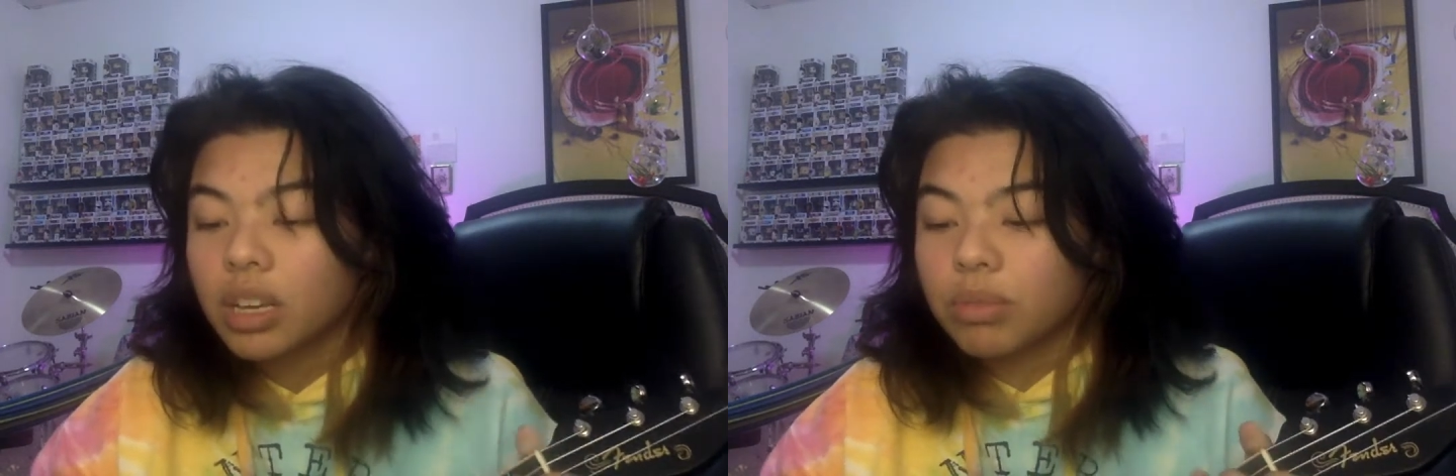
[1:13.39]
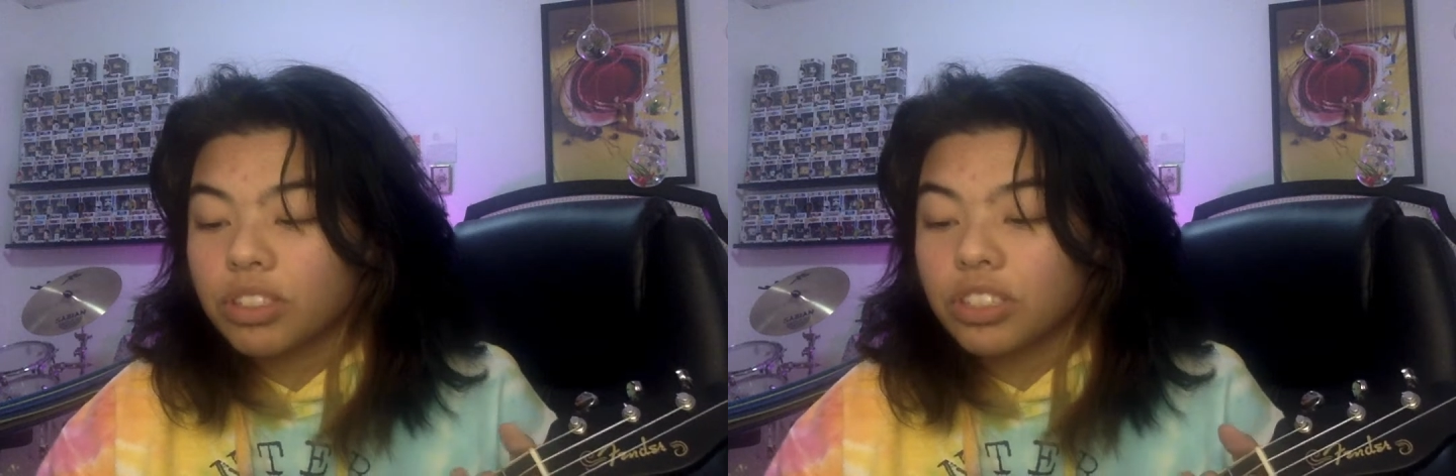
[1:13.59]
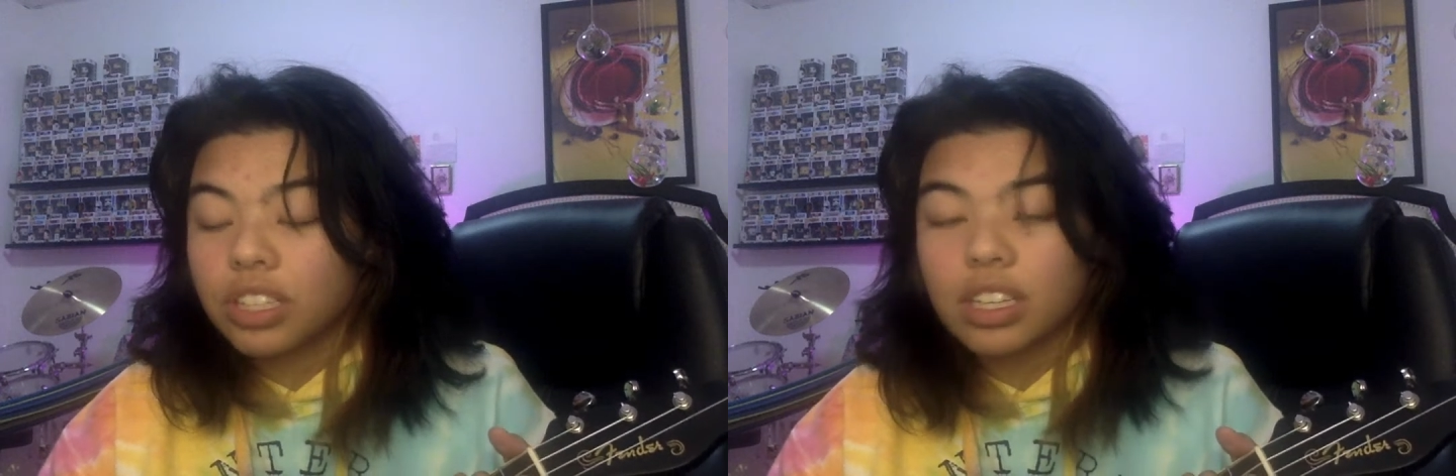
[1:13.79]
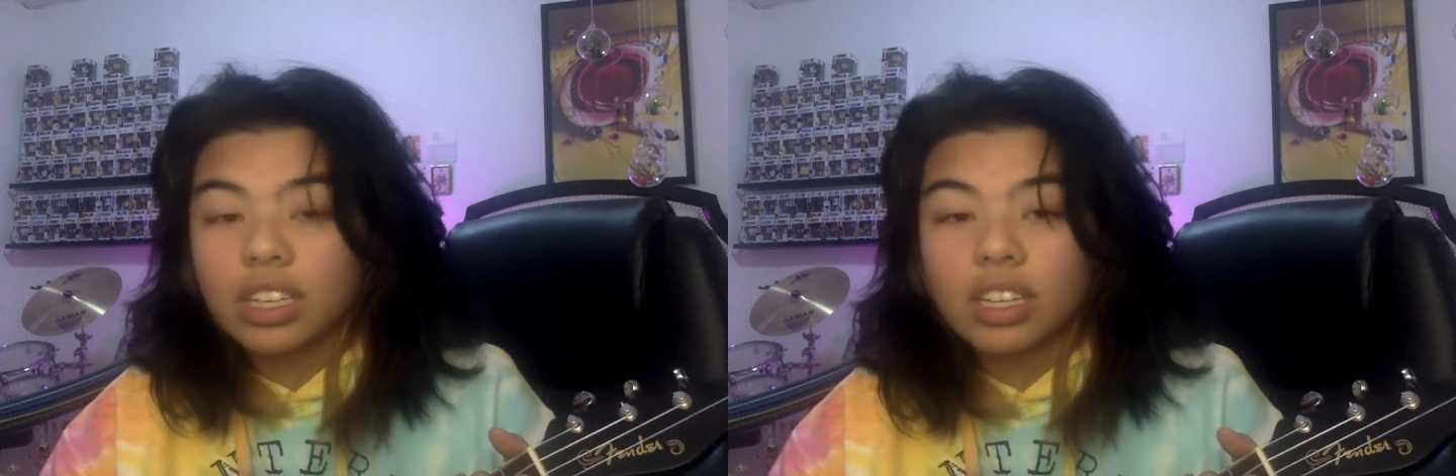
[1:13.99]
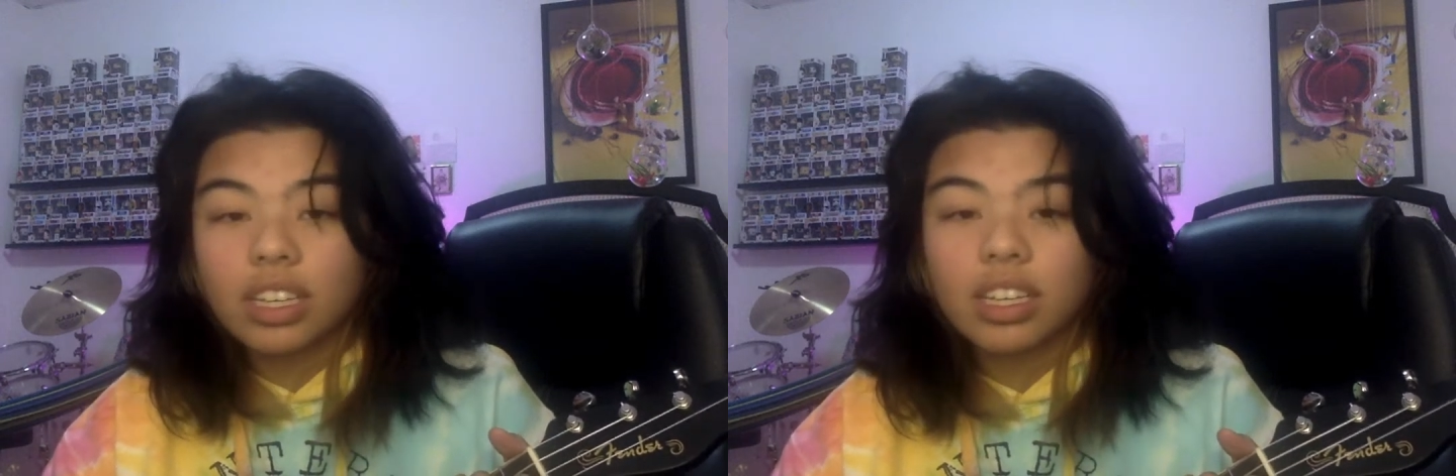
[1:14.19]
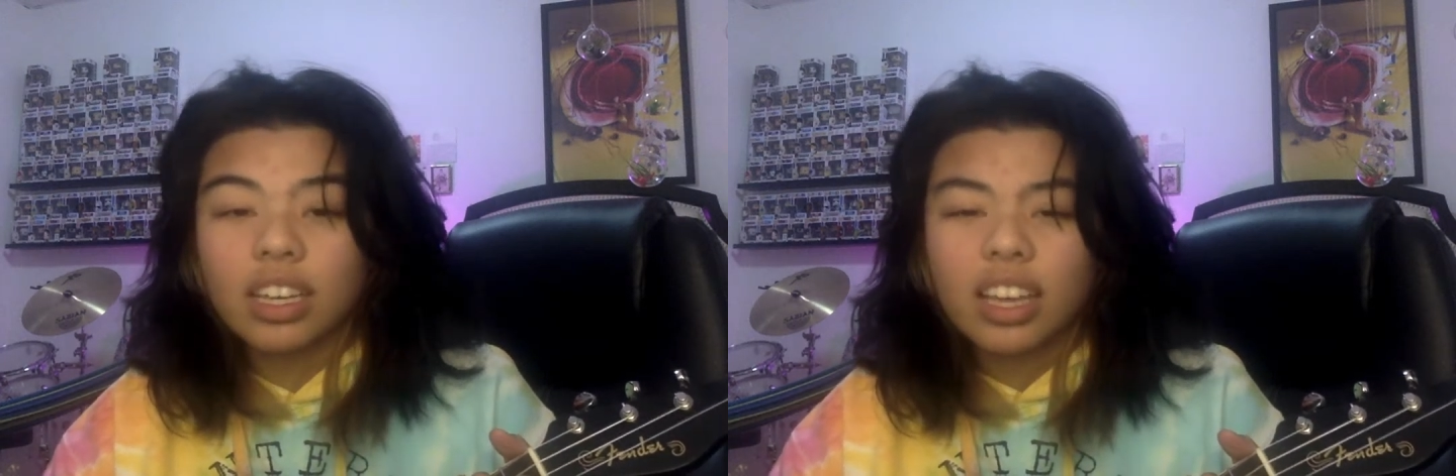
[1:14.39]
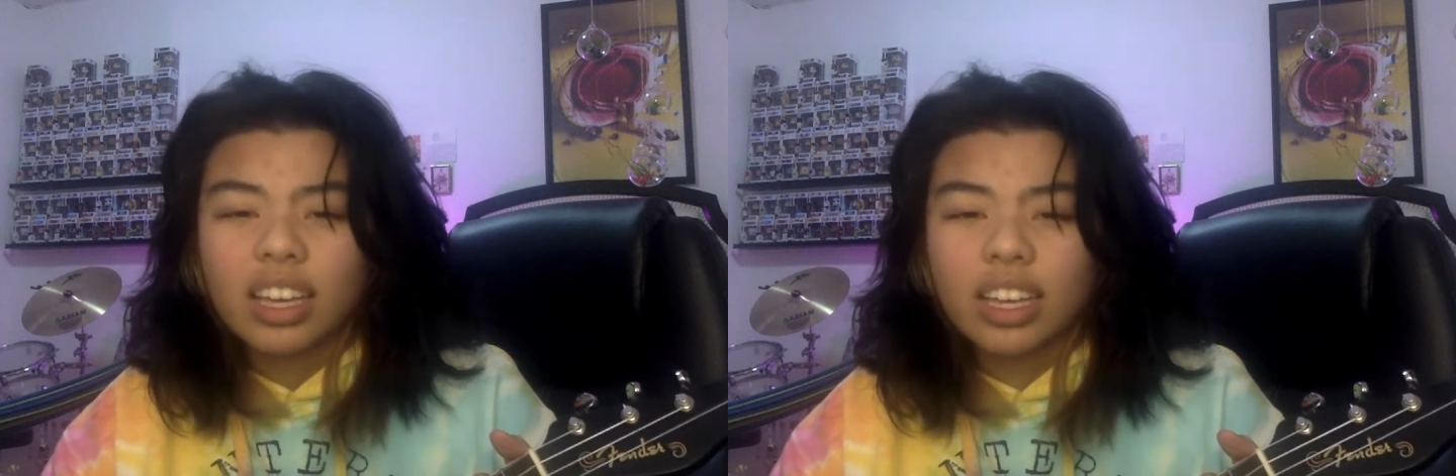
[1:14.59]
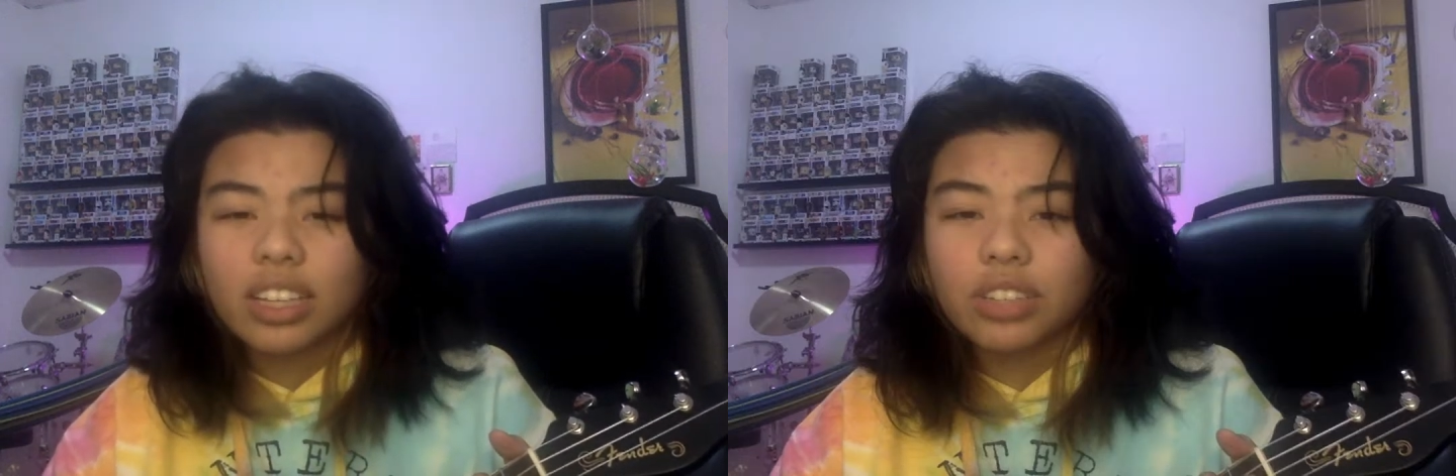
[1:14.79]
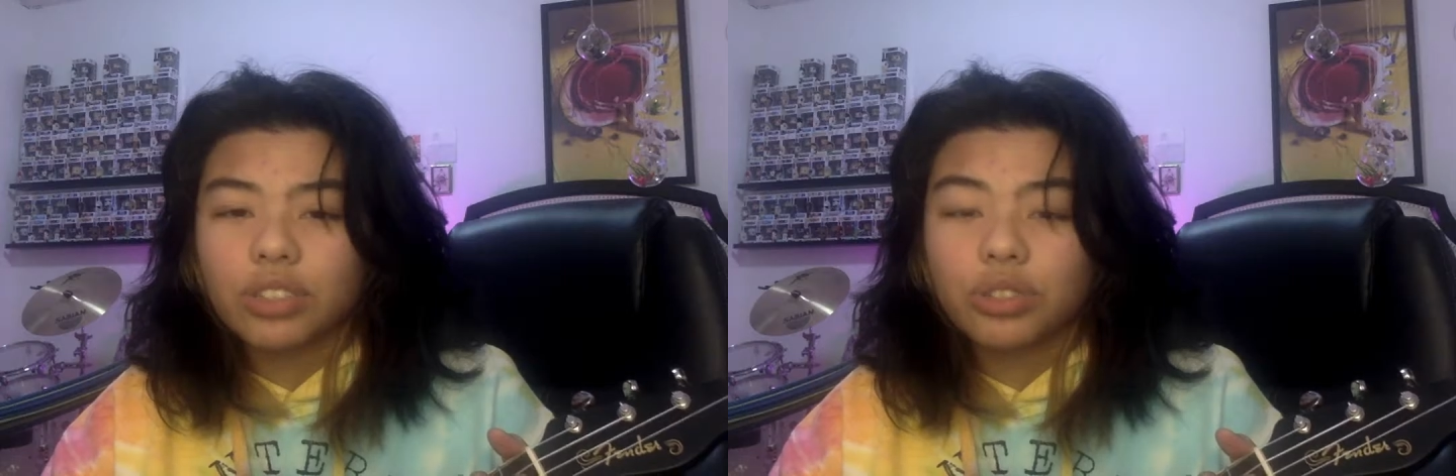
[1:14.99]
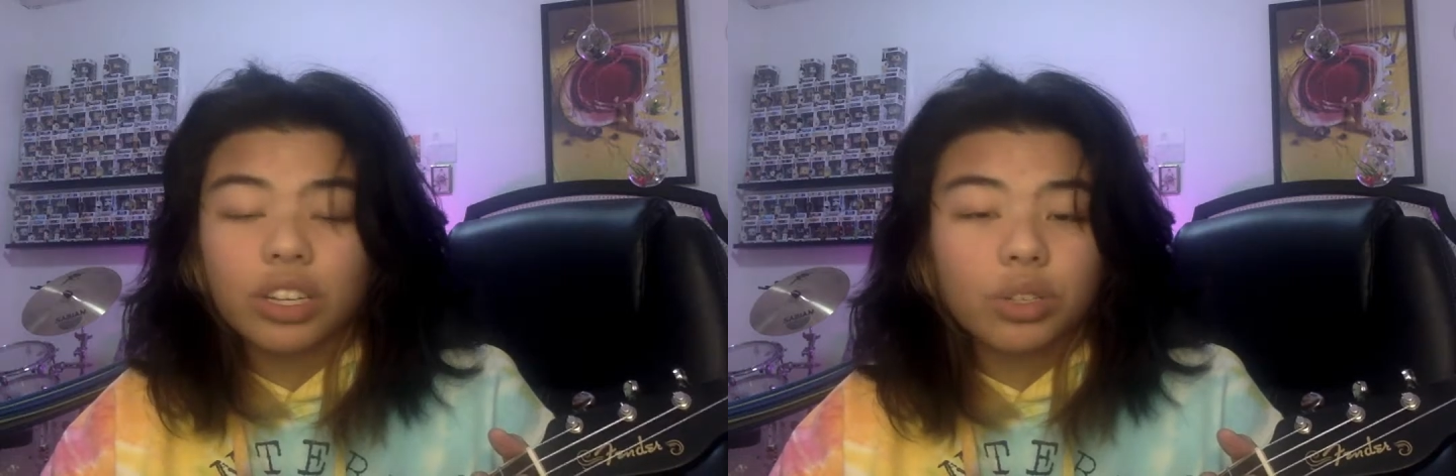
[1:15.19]
but she gets her
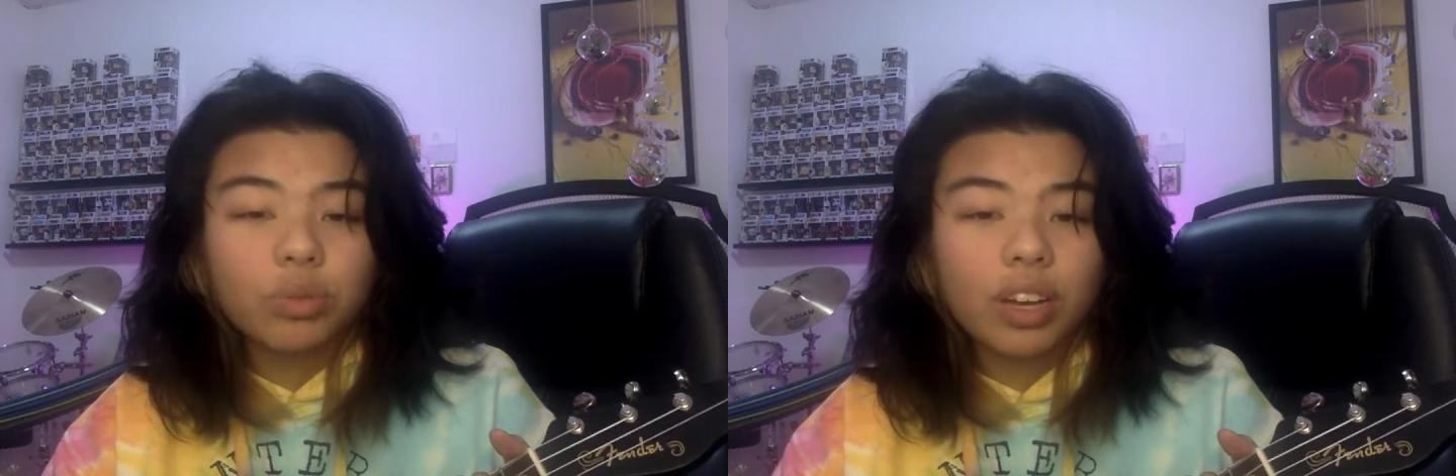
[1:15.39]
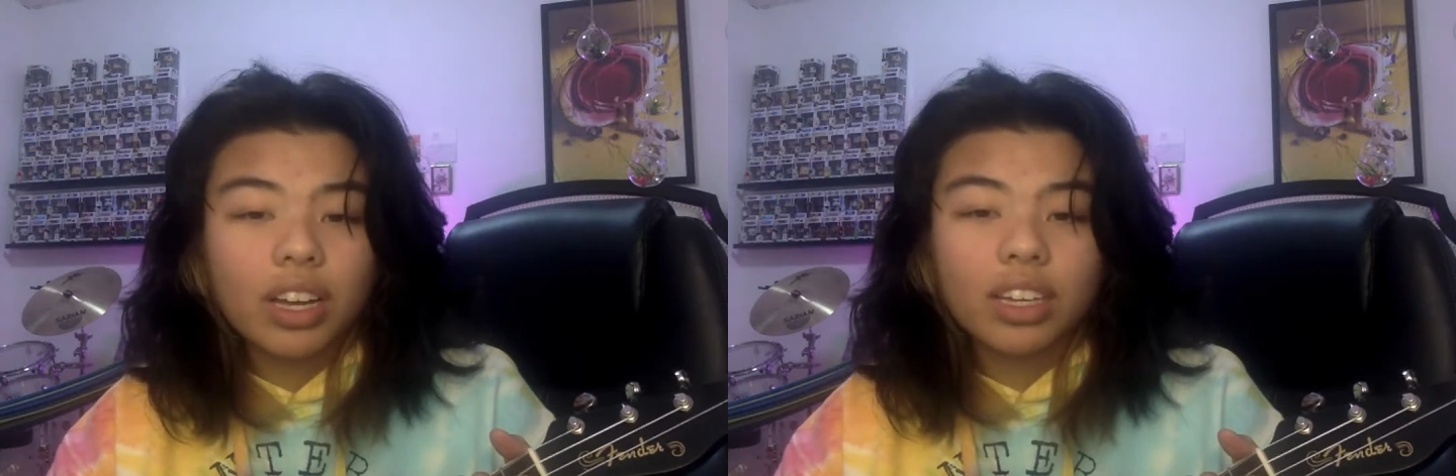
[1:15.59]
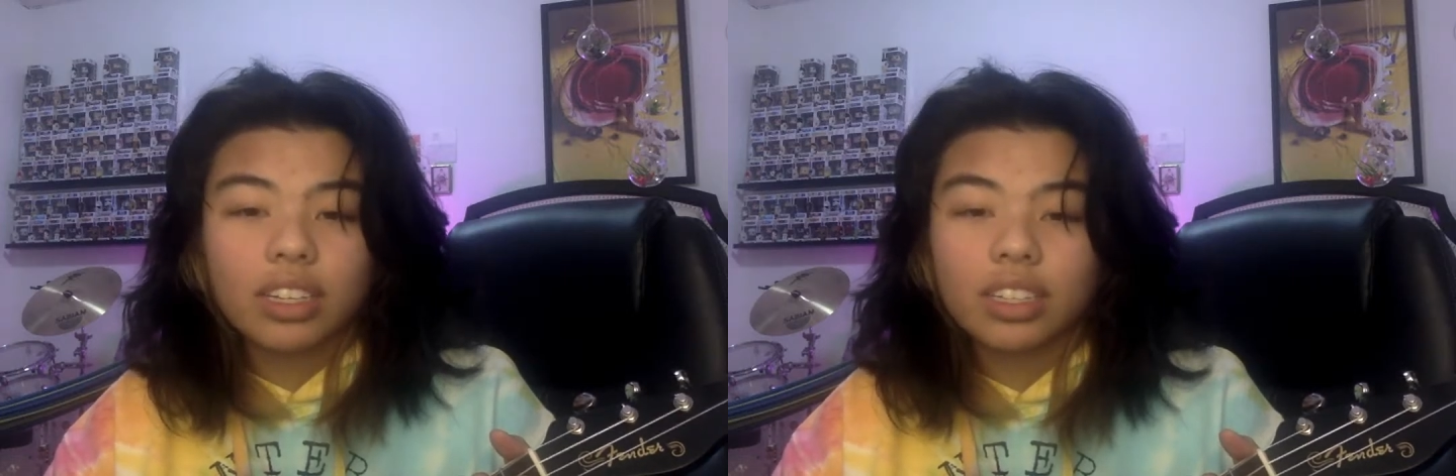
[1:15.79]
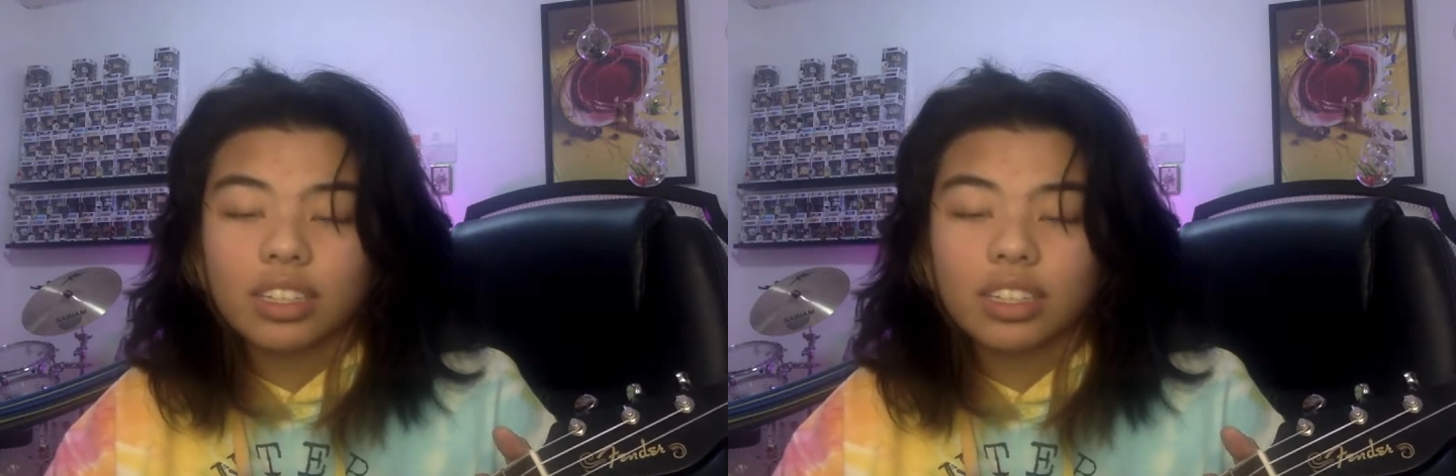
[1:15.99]
dress white